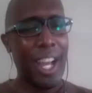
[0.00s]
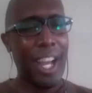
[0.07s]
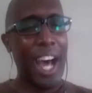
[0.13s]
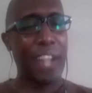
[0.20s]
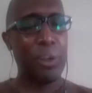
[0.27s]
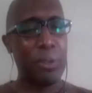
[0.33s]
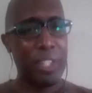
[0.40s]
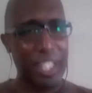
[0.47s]
I
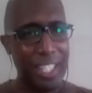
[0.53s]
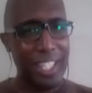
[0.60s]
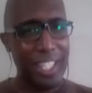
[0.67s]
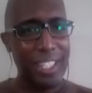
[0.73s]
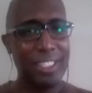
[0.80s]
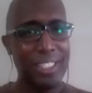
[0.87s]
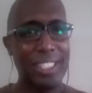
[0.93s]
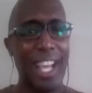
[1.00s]
don't
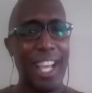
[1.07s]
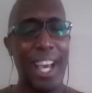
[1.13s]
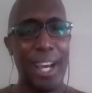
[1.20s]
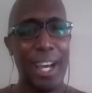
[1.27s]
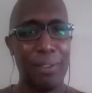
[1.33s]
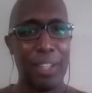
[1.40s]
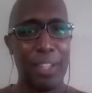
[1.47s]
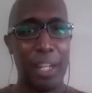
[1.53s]
need to
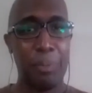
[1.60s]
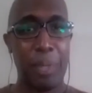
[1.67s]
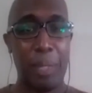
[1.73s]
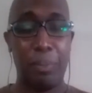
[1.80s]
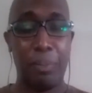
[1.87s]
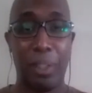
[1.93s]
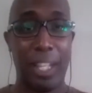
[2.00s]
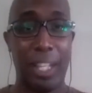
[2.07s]
have a lot of
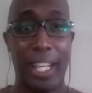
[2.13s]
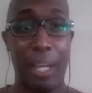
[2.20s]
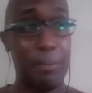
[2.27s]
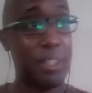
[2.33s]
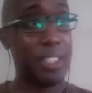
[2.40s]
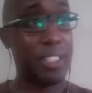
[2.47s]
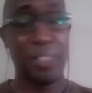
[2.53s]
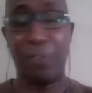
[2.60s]
people. Like, I'm
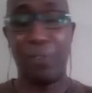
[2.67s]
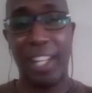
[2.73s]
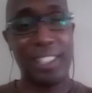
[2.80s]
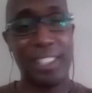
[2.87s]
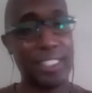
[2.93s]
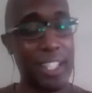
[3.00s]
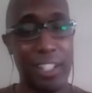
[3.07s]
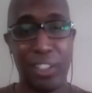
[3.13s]
just as fine
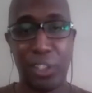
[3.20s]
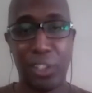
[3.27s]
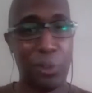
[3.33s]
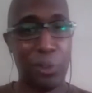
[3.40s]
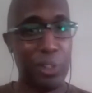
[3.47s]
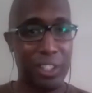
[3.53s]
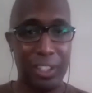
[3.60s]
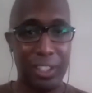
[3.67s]
standing in the
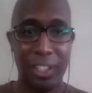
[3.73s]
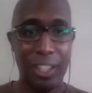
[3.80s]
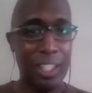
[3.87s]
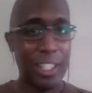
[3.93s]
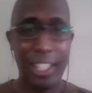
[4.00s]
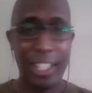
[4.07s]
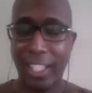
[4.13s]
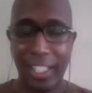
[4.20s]
corner,
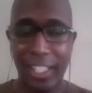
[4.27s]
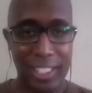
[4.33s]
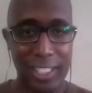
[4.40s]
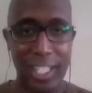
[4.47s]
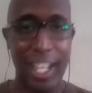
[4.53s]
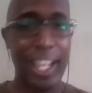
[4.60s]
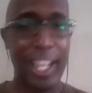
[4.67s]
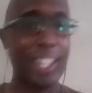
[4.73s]
eating the
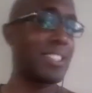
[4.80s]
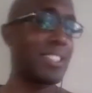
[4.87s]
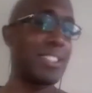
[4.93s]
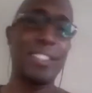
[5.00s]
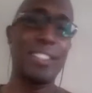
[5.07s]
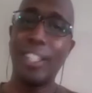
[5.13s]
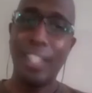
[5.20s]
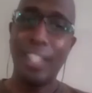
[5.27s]
snacks,
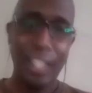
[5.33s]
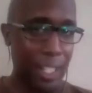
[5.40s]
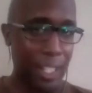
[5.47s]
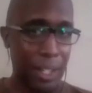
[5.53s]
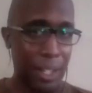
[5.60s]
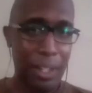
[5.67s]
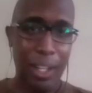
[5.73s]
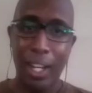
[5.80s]

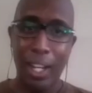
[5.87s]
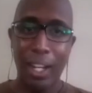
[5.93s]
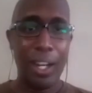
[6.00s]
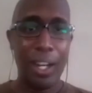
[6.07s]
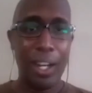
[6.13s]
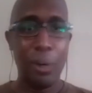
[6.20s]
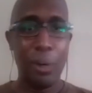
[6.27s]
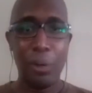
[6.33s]

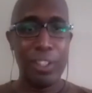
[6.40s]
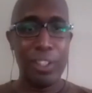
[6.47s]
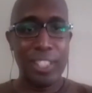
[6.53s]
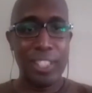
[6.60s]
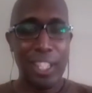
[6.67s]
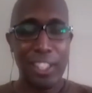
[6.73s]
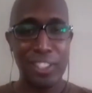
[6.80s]
where they're telling